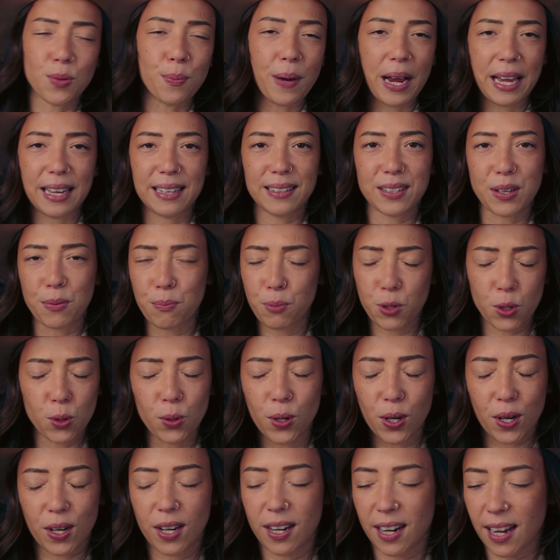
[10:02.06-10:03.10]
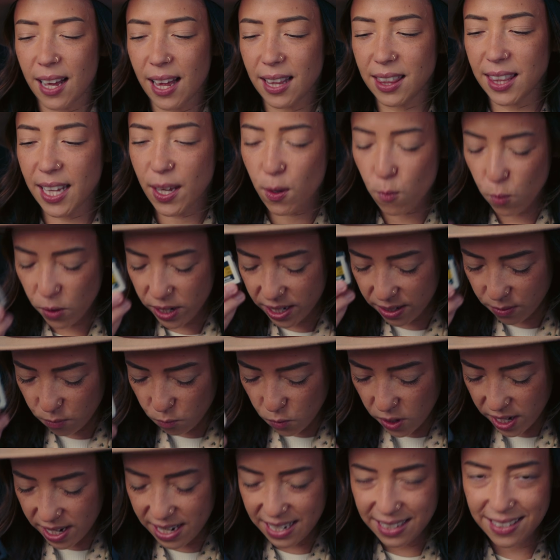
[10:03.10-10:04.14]
my computer. I'm like, what
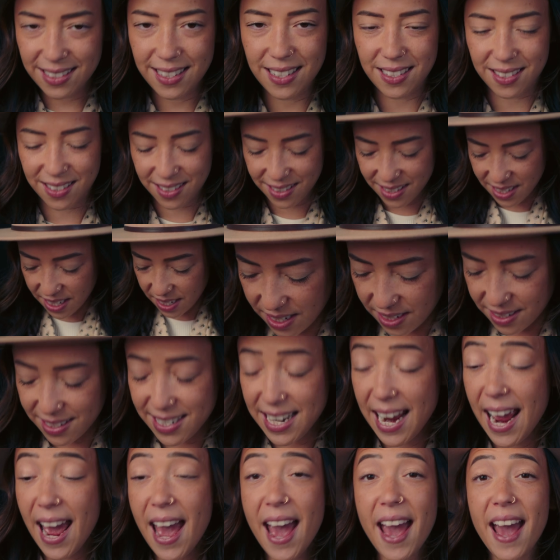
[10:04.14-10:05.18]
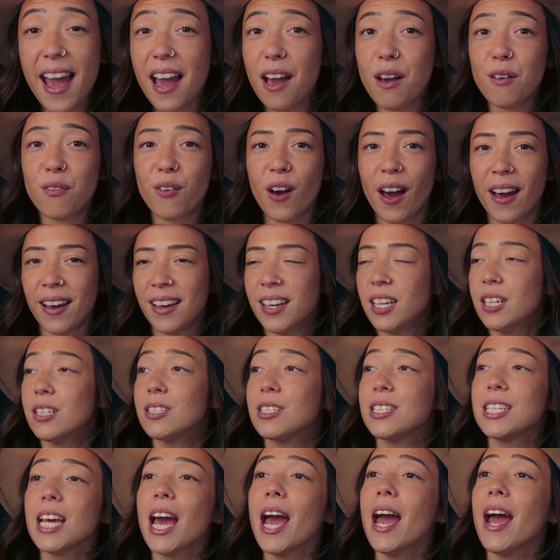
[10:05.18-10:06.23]
is this?
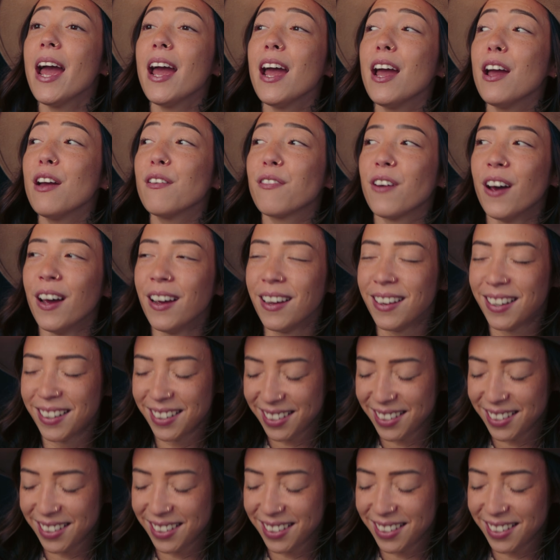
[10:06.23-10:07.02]
Dave.